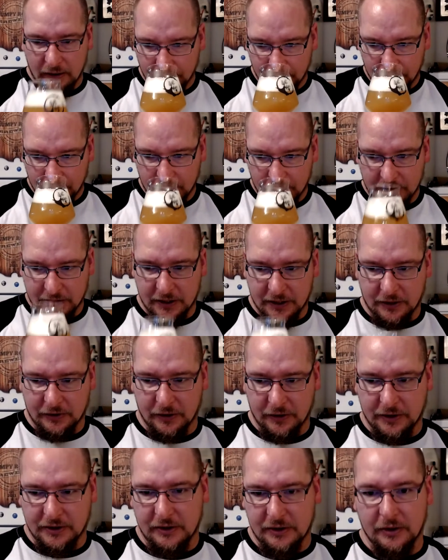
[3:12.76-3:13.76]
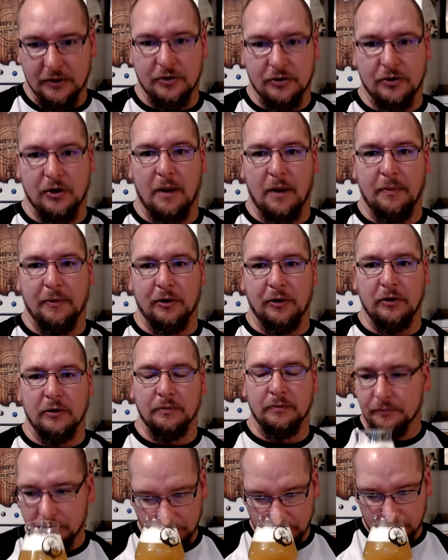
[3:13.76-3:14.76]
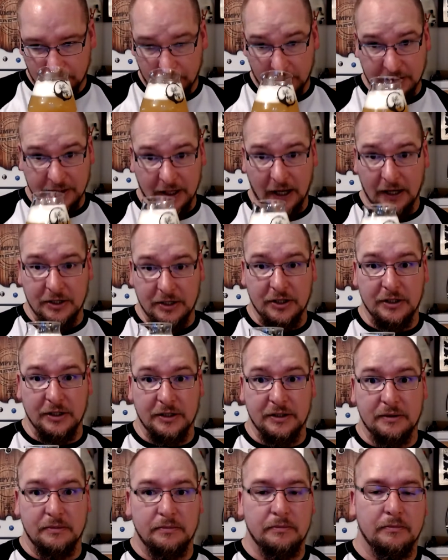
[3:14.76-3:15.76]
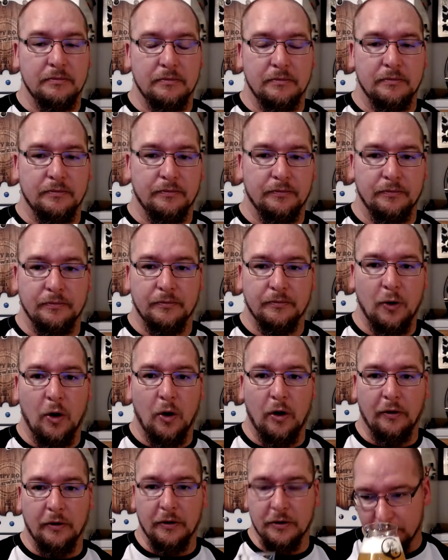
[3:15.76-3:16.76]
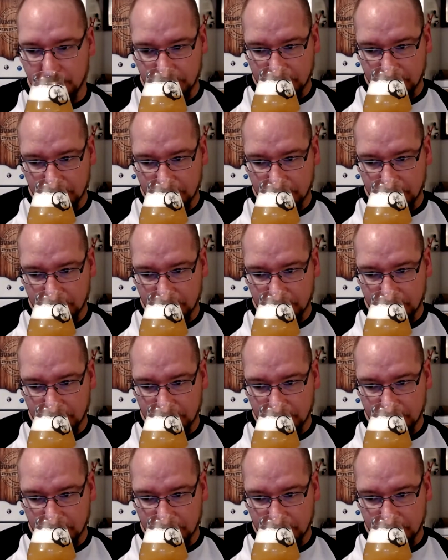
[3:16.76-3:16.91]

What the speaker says: citrus and tropical besides just orange.